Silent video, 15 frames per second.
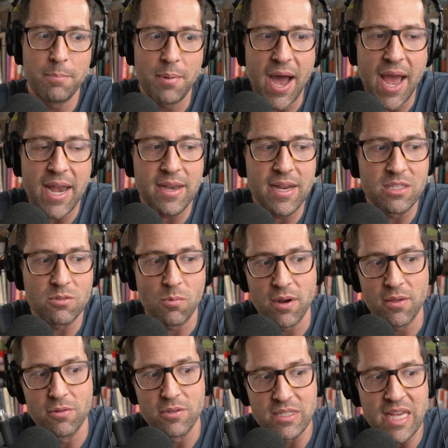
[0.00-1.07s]
But it's
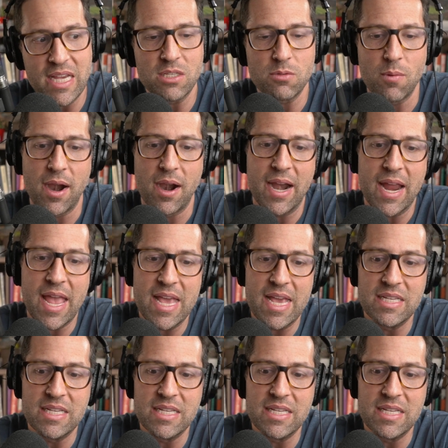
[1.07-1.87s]
one of those things where,